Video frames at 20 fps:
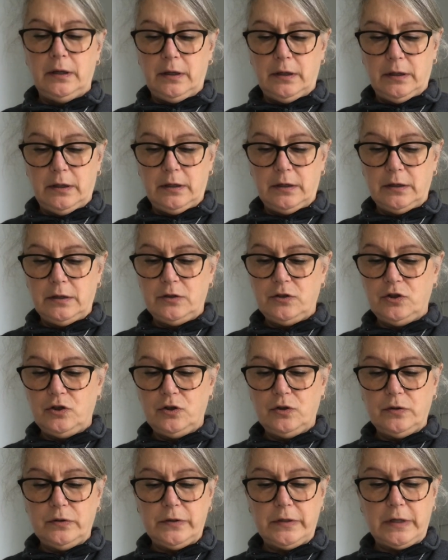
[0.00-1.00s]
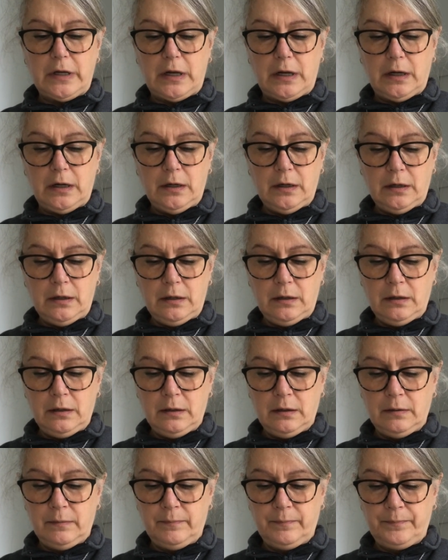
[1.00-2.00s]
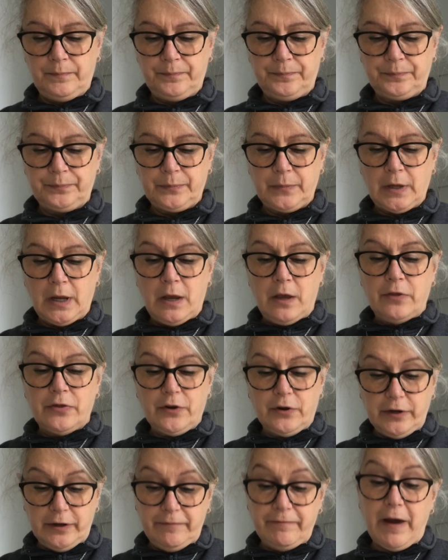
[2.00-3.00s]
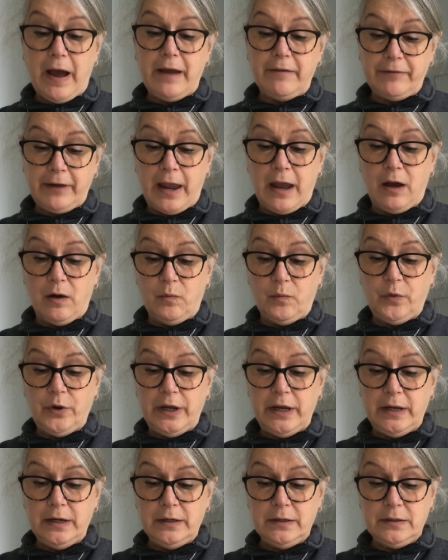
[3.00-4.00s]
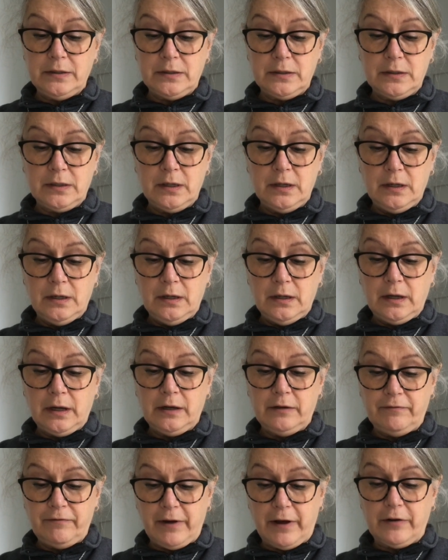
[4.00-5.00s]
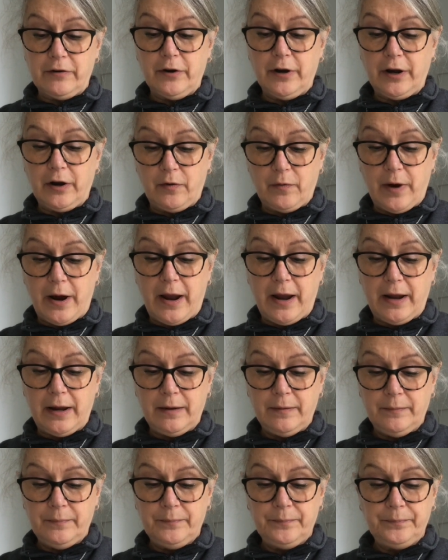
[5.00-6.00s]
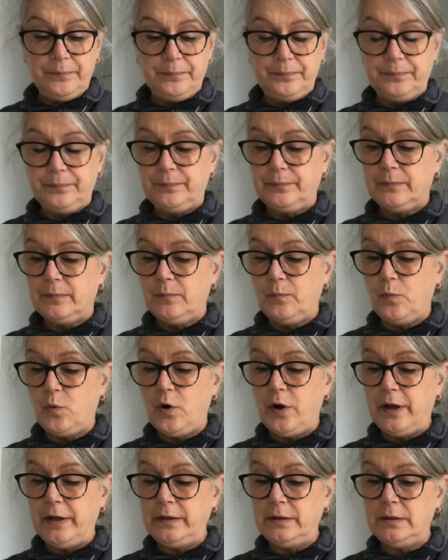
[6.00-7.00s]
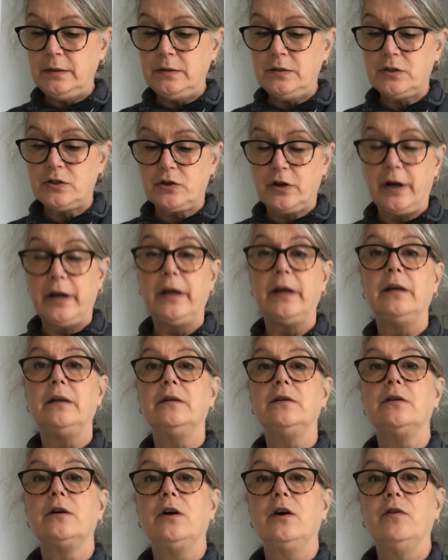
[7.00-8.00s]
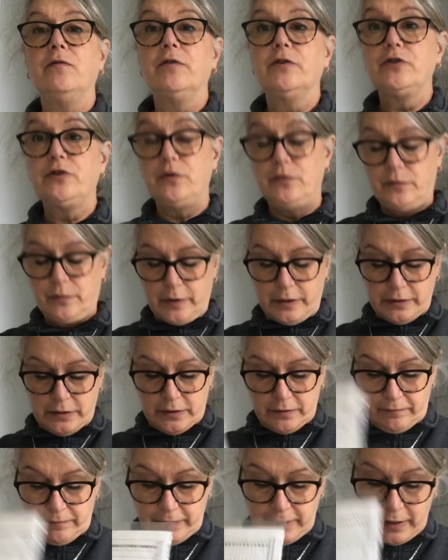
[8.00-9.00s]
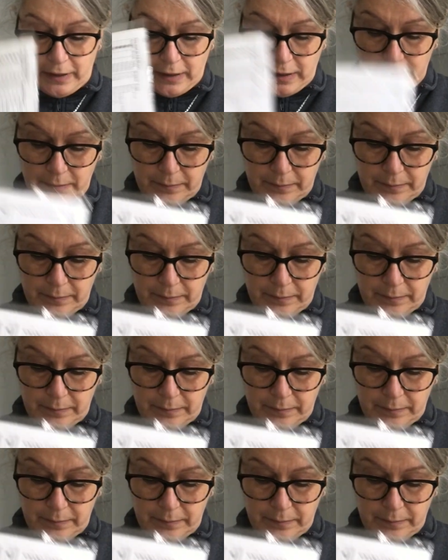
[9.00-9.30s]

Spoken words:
it is using 35 count weeks Confederate gray. 1 strand over 2 threads of linen.